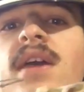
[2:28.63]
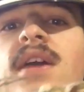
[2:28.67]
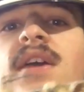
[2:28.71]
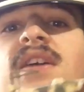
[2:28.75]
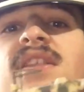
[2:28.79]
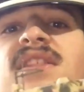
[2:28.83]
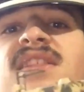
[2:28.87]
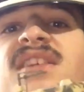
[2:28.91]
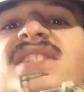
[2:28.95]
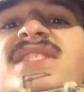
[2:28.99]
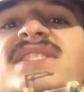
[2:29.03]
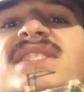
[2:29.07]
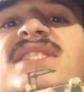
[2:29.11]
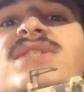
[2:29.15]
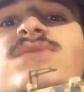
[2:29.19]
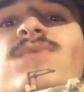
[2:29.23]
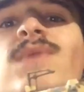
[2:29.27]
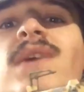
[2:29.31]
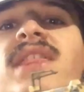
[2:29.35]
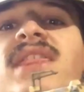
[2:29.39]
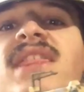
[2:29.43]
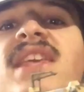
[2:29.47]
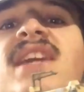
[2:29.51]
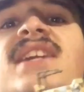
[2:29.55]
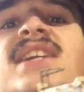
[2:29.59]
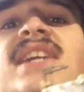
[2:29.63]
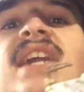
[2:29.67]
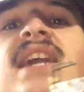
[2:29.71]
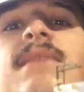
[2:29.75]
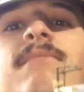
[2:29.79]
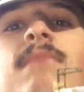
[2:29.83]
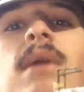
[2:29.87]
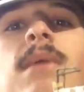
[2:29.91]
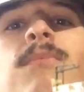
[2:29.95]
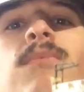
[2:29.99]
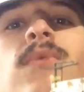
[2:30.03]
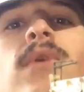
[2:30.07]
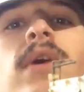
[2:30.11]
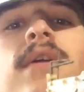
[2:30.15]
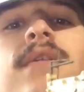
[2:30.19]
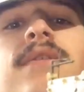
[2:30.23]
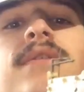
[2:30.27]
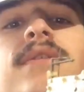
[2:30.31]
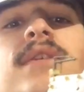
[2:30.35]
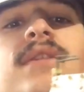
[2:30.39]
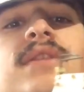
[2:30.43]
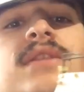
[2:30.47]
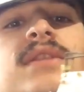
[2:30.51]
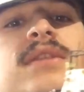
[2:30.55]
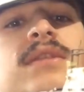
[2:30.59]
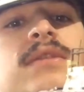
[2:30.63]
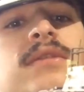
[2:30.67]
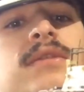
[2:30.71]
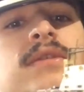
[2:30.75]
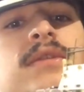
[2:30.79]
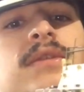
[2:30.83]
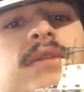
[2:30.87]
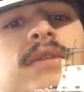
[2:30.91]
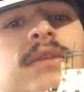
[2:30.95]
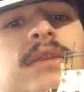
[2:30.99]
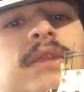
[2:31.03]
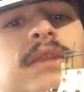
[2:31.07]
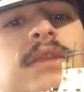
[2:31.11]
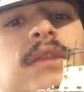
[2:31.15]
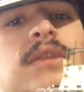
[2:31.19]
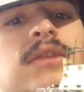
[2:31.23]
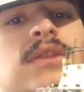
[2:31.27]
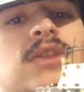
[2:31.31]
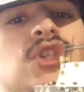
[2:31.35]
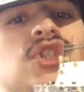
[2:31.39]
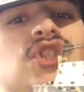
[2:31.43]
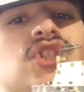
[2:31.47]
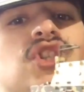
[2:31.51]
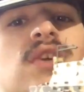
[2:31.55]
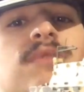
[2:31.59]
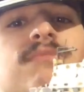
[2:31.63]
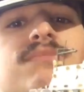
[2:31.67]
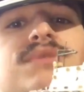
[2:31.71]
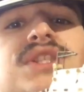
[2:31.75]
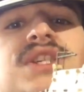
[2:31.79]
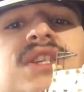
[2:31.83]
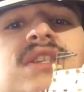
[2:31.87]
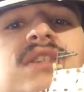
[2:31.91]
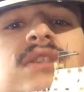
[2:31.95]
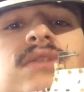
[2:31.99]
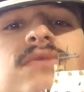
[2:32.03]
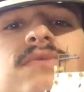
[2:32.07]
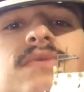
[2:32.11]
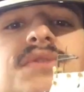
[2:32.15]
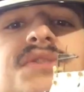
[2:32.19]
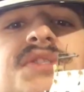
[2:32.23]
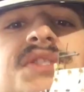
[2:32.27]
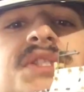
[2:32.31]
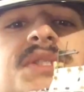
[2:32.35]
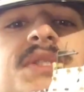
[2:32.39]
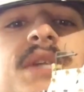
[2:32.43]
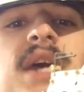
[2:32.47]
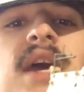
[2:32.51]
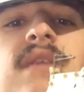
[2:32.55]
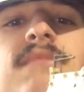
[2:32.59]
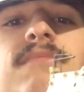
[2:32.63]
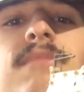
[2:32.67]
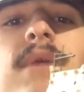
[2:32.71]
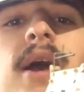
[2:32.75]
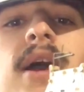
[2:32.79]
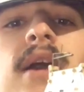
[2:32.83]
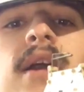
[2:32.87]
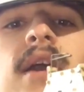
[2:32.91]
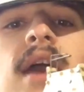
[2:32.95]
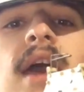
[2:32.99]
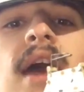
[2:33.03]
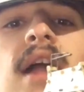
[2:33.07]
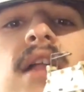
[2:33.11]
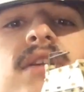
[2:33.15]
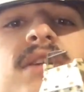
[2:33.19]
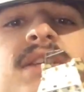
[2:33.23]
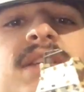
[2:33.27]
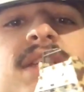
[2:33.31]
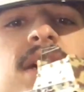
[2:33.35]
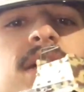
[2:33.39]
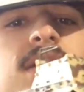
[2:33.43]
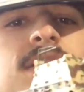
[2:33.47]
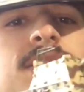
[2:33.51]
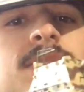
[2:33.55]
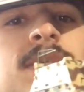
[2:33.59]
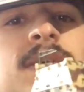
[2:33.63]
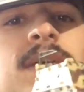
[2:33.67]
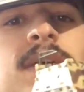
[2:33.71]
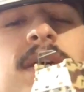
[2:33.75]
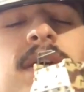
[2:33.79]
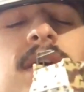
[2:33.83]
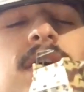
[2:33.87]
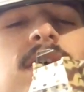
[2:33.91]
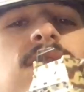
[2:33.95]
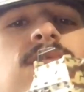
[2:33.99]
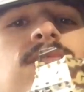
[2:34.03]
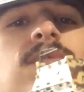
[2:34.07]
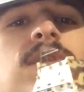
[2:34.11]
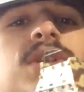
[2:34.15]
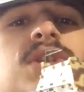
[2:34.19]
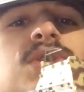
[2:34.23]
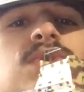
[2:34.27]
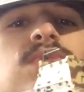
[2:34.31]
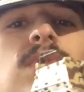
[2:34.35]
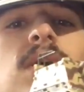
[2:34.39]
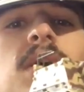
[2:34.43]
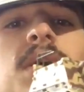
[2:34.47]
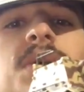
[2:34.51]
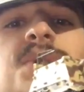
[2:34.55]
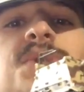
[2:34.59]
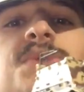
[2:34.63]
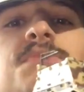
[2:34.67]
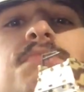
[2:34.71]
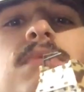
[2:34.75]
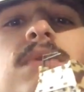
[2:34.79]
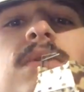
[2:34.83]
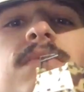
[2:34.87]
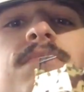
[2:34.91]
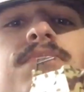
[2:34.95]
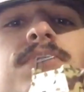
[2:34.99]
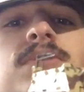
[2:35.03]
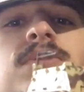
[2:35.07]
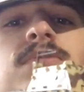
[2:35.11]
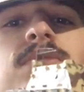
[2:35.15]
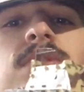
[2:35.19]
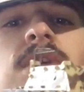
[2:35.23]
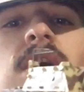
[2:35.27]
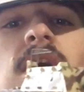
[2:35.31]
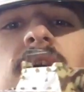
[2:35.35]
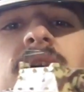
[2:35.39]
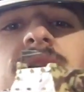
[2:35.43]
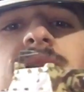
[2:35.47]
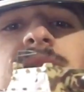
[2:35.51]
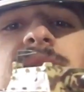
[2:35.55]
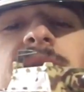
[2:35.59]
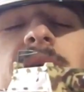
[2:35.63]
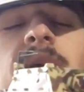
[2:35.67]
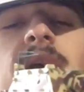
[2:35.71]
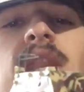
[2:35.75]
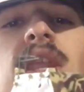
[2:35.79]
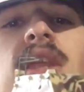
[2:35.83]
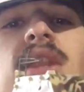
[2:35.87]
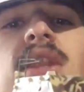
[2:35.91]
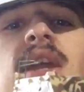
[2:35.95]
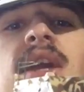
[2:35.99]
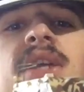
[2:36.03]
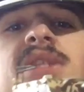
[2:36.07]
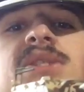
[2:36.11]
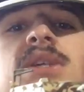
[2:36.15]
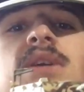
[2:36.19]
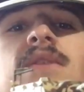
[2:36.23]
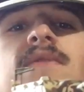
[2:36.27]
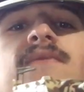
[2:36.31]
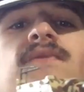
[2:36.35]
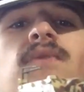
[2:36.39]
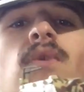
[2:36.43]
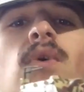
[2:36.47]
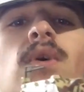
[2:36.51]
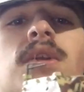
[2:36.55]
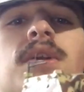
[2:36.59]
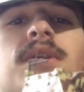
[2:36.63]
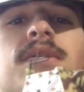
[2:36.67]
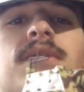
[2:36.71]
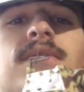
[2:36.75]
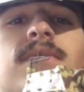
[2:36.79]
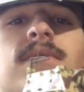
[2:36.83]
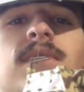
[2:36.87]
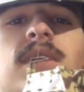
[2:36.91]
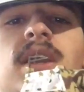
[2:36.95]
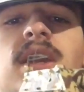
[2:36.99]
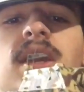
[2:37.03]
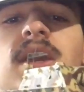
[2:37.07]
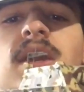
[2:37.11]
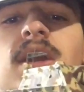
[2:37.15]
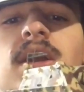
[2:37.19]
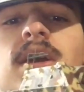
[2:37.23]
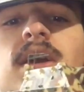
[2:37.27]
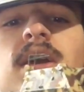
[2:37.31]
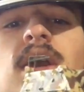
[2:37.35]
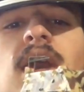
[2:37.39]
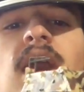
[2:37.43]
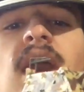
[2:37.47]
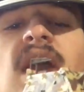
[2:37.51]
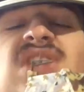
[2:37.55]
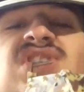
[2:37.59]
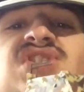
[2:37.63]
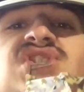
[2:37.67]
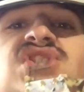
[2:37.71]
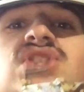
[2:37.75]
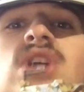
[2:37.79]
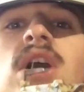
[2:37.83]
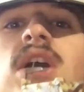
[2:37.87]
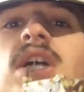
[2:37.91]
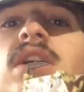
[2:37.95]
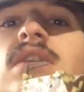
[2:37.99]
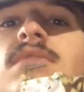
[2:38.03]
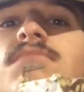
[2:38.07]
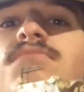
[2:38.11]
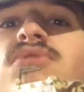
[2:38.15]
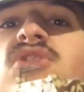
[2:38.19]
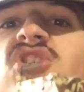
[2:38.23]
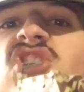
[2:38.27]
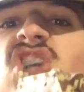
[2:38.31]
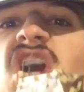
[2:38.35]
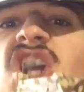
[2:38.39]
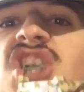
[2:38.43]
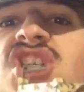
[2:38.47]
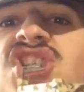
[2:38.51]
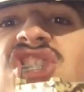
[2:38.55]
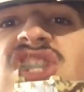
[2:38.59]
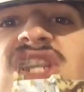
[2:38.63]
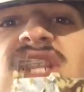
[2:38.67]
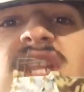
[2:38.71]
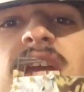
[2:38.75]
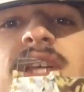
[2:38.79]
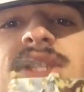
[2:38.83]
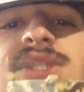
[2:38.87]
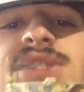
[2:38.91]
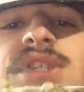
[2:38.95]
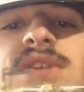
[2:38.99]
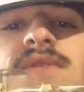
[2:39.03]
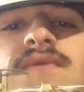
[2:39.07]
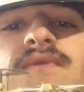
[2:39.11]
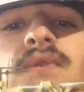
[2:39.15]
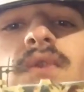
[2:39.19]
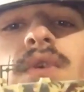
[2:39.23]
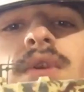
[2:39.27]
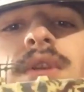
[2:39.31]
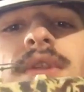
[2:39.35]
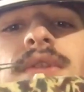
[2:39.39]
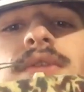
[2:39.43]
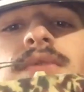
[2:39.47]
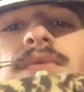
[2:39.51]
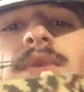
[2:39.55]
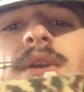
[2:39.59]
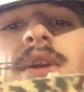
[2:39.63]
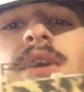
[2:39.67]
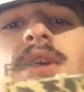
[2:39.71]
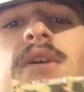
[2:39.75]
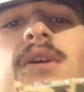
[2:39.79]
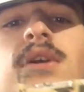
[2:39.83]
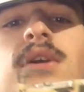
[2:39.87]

this is what they came up with. The Sturmtiger was designed by Alkilt, which was designed in 1943, and started production in 1943.